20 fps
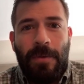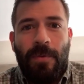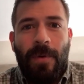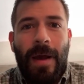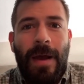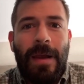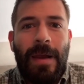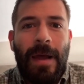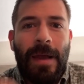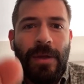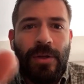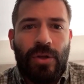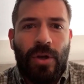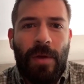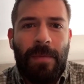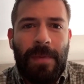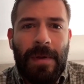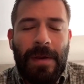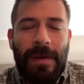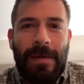Do I like
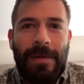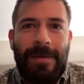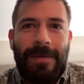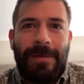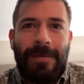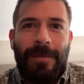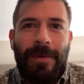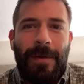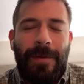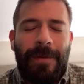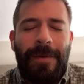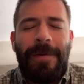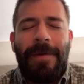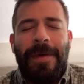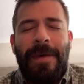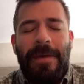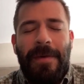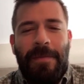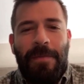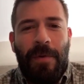shopping? Well, I
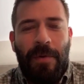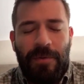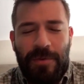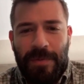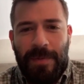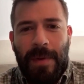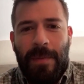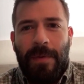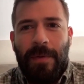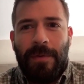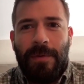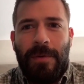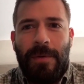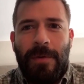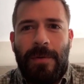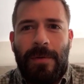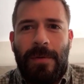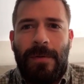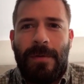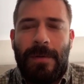think most people
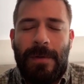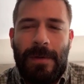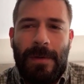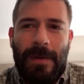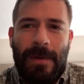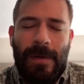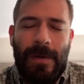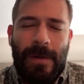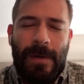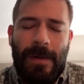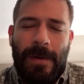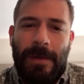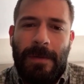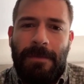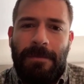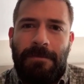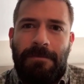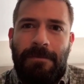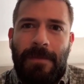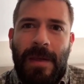do.
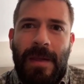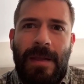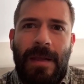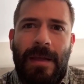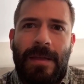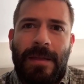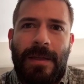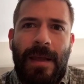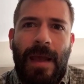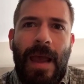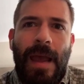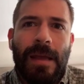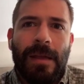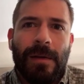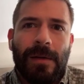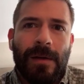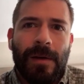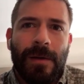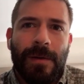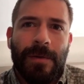It does
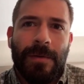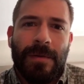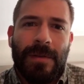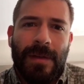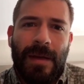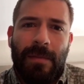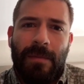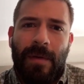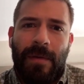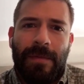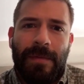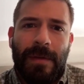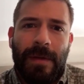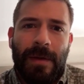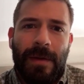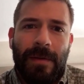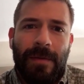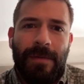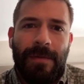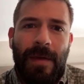cater to some of
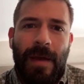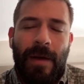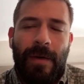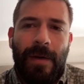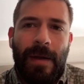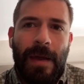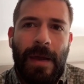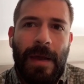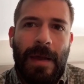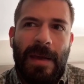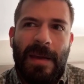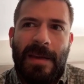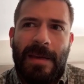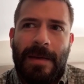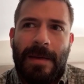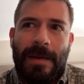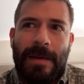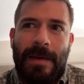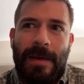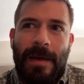the very
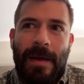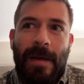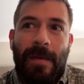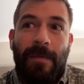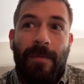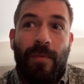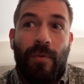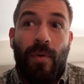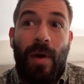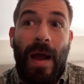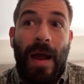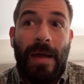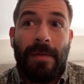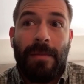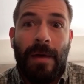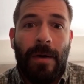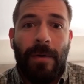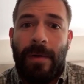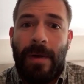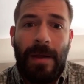
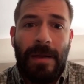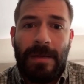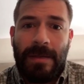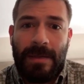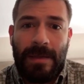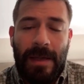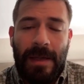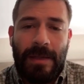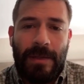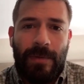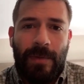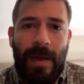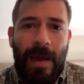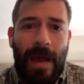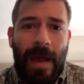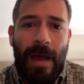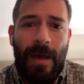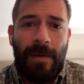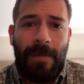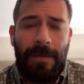primal instincts we
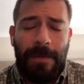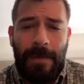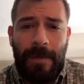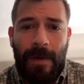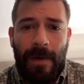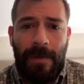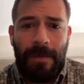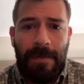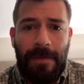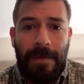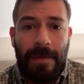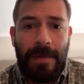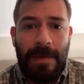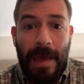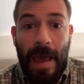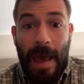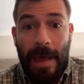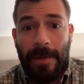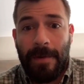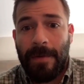have of
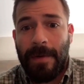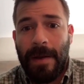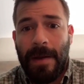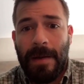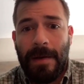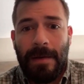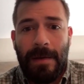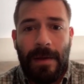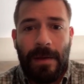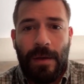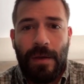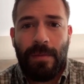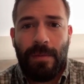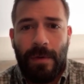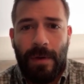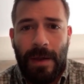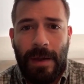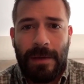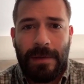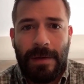gathering,
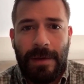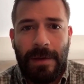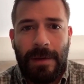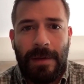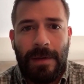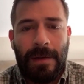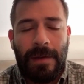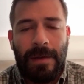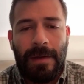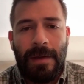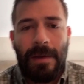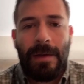accumulating.